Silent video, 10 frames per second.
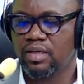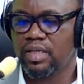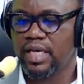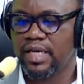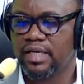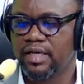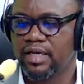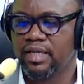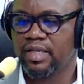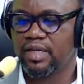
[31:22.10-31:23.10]
In
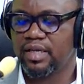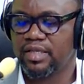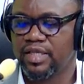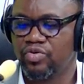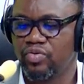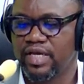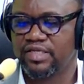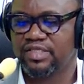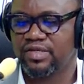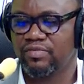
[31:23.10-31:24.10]
the UK
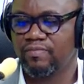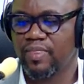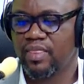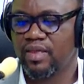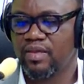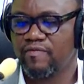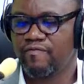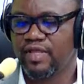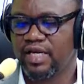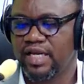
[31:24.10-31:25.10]
still,
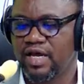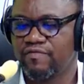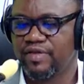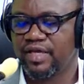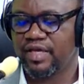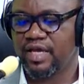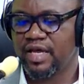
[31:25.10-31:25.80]
the leader of the